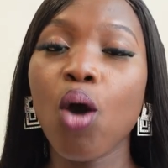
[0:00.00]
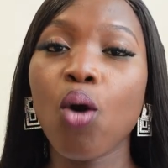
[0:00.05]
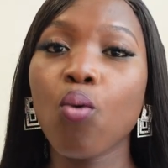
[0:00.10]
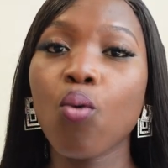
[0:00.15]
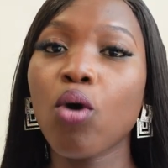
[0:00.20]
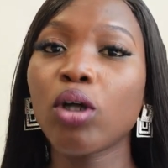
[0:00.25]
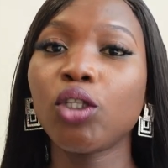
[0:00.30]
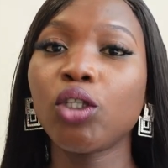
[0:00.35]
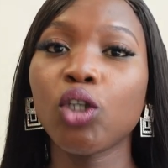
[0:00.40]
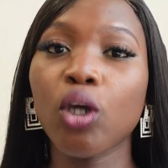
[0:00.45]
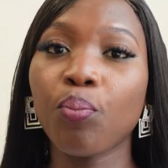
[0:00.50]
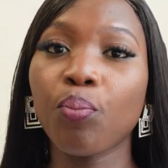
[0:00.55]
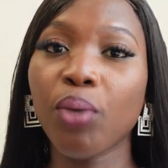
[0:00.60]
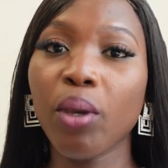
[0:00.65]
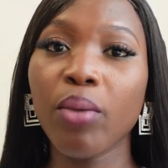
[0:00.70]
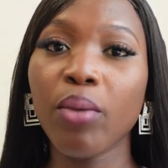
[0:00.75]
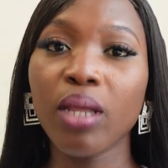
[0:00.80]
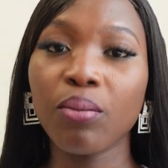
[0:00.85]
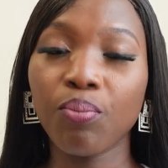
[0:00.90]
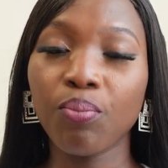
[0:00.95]
What's your
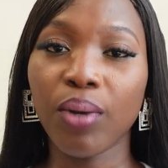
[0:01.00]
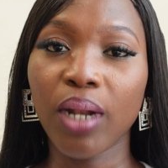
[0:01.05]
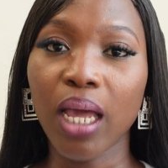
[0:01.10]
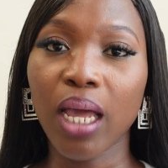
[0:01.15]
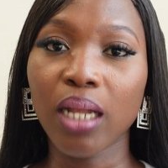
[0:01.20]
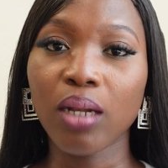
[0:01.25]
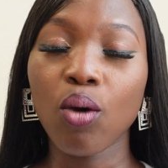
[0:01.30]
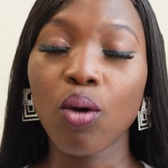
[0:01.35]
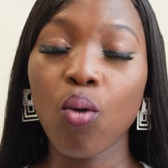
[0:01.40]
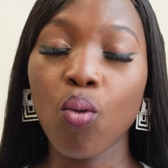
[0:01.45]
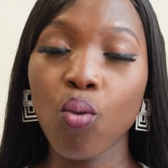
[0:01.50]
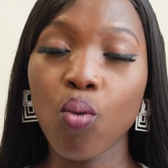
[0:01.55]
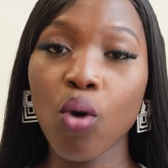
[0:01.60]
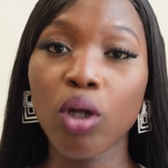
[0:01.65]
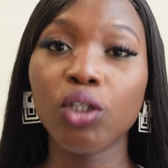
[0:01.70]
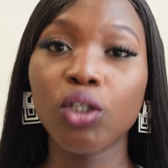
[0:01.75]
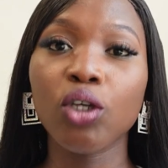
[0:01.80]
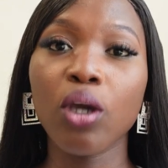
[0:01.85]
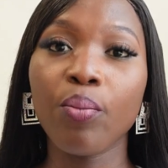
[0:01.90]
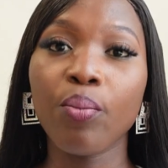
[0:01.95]
payment plan?
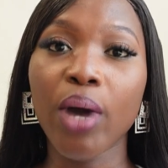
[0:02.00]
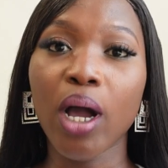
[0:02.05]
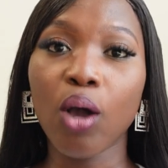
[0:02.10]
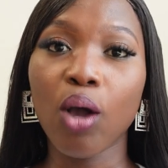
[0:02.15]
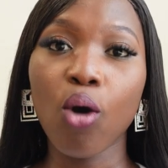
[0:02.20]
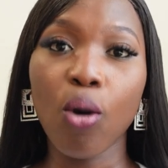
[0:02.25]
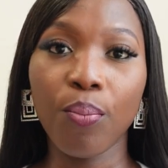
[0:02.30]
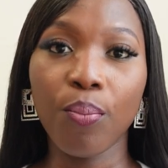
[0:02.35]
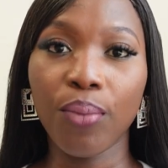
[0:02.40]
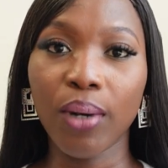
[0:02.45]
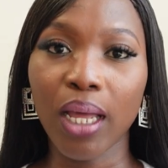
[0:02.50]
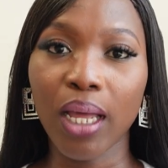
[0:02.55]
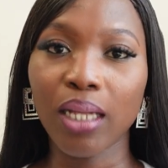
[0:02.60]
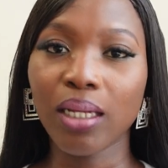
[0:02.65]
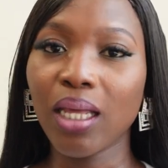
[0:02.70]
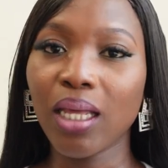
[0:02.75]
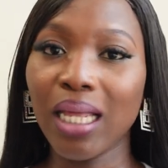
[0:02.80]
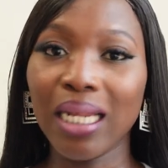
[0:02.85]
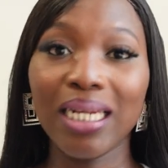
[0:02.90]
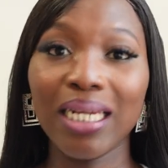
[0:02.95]
What's your backup
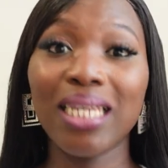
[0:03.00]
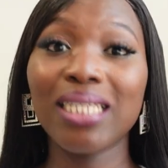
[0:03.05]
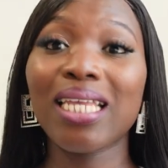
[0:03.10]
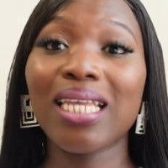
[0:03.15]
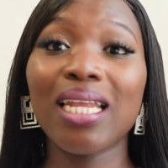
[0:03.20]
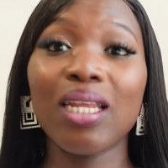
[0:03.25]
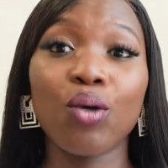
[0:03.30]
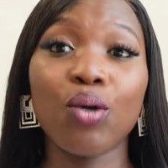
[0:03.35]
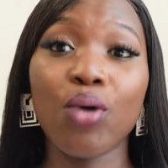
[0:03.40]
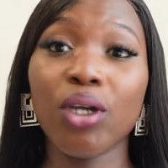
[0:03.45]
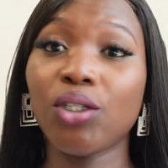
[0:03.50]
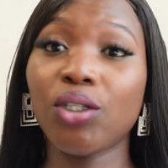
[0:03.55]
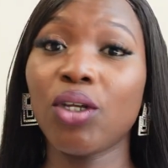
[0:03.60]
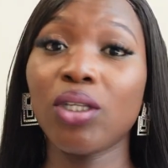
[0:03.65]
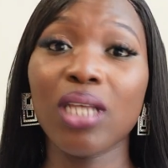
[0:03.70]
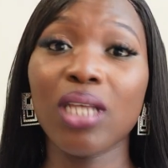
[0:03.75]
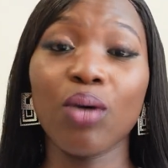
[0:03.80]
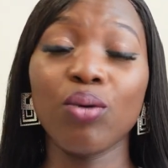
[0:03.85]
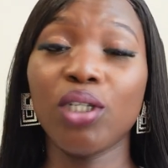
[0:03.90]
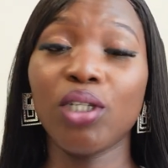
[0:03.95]
plan? These are the
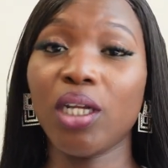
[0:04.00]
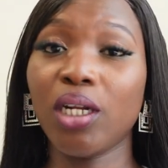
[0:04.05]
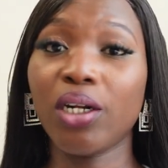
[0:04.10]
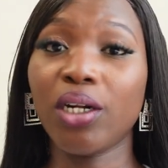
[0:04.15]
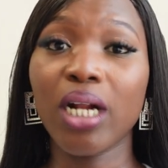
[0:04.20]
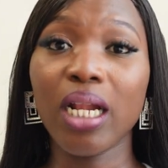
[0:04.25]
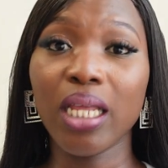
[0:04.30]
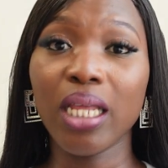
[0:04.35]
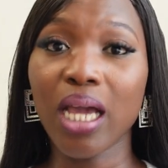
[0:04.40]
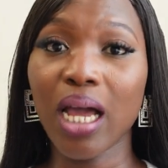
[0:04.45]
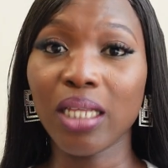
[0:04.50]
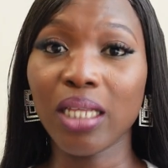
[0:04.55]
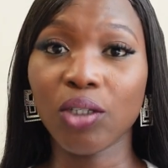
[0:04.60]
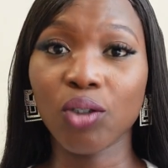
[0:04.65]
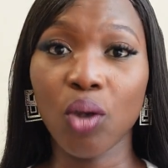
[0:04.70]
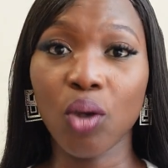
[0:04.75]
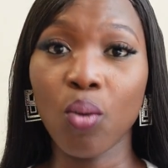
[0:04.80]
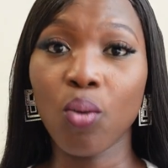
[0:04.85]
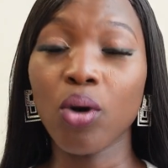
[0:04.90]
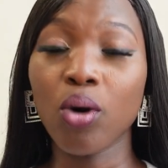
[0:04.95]
questions I would generally ask
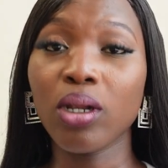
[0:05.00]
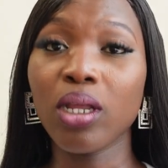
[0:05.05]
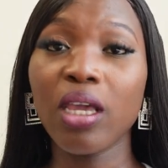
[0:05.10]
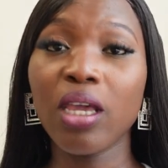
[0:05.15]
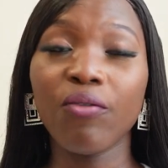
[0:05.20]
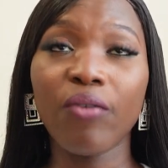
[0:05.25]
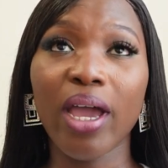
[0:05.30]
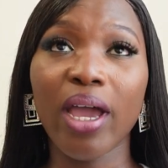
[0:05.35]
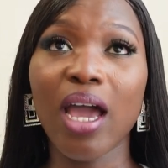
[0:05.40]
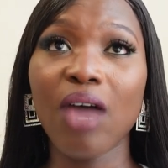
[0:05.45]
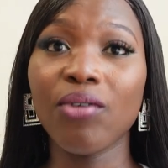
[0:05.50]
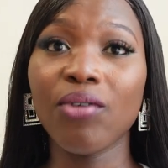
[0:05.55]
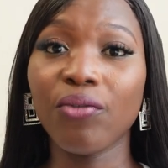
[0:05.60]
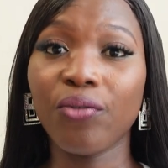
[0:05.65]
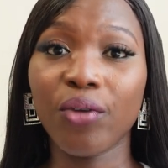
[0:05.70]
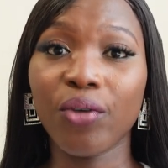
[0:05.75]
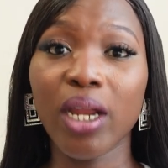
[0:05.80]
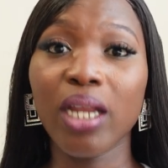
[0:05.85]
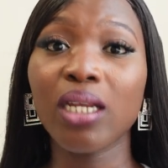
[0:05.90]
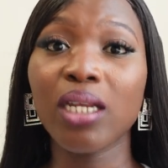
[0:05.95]
someone if I have a
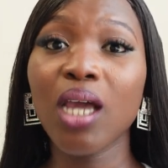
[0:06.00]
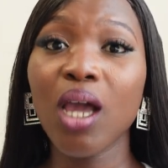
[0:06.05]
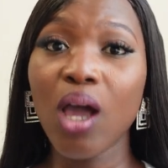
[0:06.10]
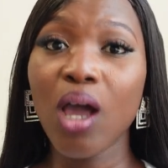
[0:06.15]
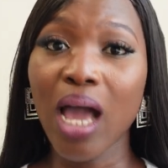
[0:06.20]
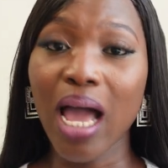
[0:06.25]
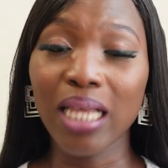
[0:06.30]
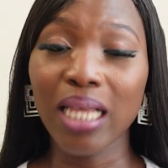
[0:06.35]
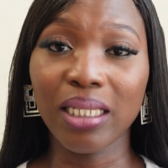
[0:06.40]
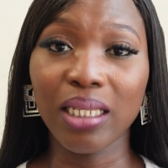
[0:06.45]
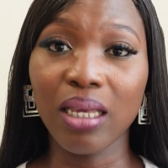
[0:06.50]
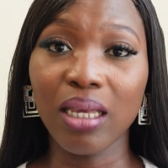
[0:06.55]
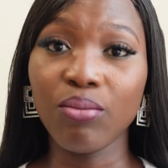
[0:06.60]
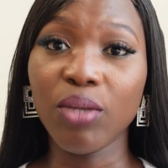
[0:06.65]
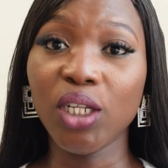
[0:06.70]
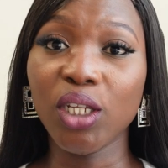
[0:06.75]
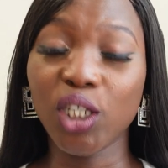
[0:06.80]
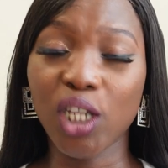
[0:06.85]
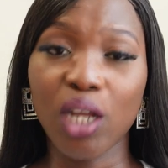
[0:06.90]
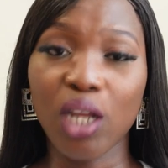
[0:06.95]
friend asking
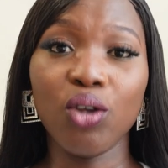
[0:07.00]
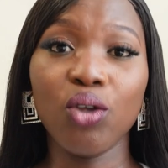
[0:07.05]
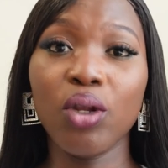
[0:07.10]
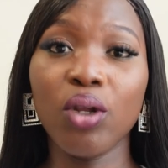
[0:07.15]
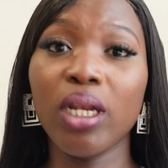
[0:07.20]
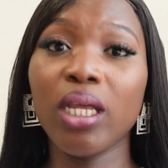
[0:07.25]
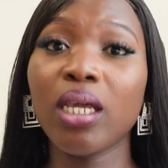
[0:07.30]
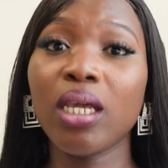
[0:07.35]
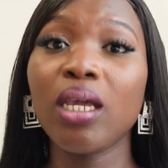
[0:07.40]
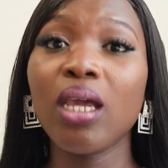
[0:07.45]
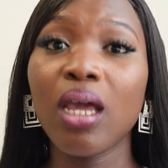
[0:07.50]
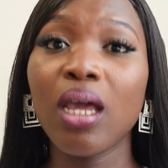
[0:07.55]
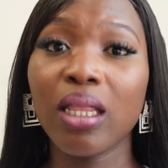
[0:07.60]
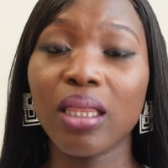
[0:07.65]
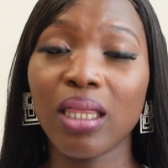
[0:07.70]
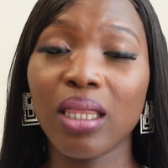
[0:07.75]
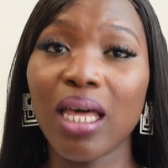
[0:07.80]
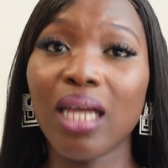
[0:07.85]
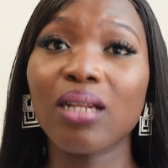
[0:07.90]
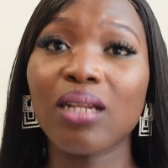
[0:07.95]
me genuinely
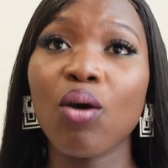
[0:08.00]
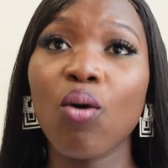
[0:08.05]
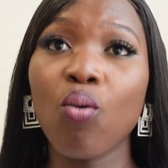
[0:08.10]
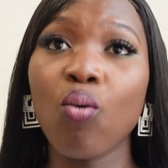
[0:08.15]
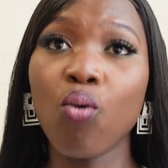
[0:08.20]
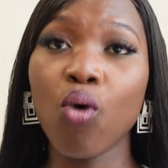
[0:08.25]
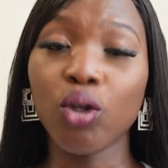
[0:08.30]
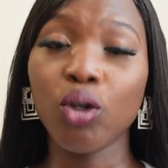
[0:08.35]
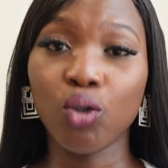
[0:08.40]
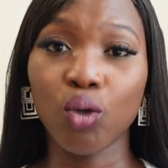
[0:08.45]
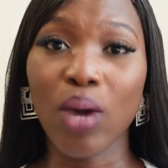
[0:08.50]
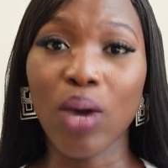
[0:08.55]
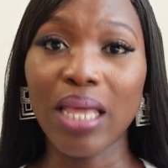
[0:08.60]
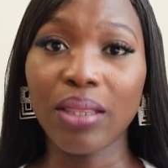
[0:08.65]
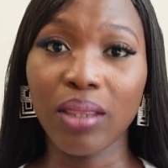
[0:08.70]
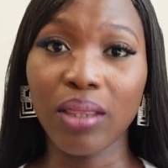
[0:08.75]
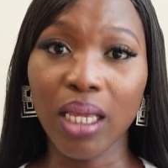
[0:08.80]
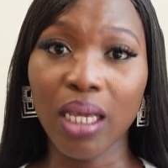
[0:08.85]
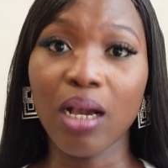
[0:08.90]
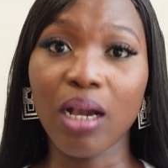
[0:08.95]
that what do I
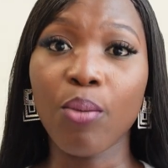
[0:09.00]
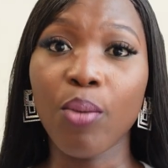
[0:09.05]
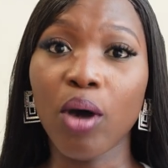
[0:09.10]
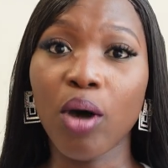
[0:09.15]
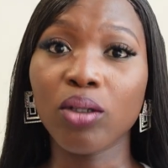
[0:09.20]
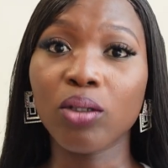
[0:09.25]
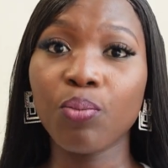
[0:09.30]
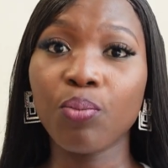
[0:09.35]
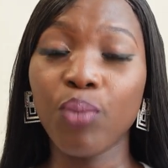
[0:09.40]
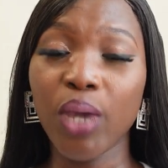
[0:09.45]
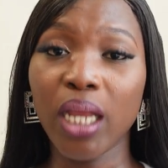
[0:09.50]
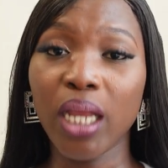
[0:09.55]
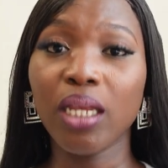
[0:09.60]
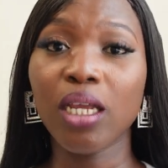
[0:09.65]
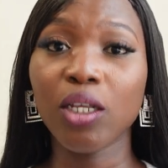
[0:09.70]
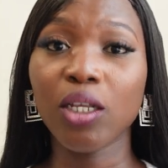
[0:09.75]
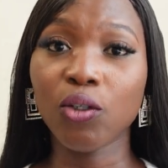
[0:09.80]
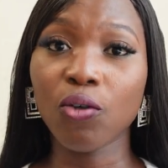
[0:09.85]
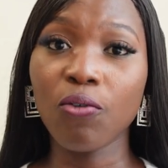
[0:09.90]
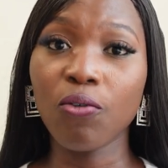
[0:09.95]
think about paying
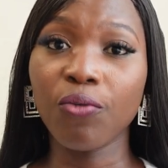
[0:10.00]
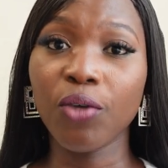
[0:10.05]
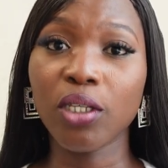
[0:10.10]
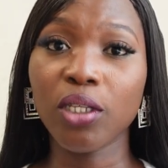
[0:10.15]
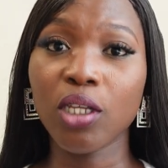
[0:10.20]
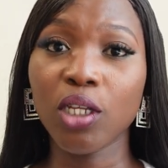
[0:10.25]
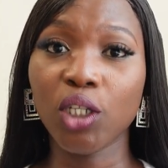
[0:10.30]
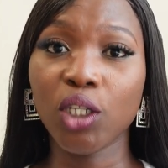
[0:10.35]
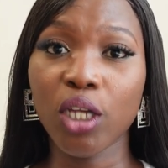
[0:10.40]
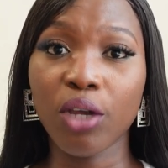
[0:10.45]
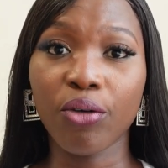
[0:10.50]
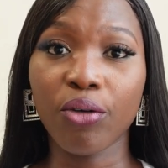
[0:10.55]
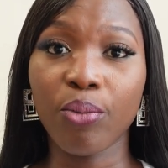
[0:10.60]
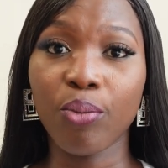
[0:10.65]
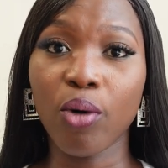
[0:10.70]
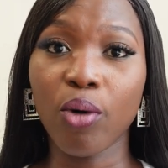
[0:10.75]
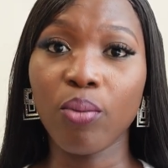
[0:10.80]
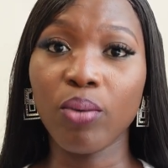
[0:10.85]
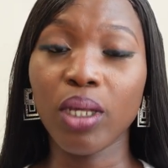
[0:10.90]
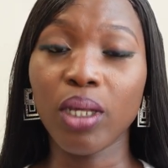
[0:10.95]
their school fees in Czech
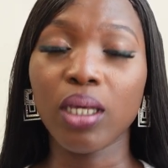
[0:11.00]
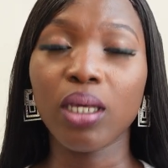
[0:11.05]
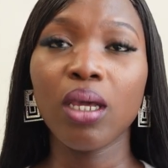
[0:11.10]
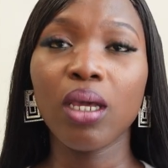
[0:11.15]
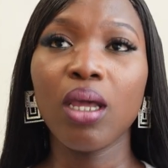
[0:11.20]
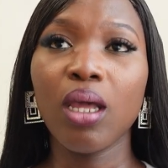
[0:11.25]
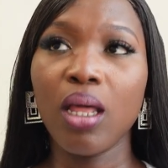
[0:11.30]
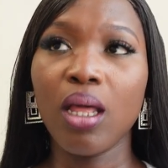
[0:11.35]
Republic.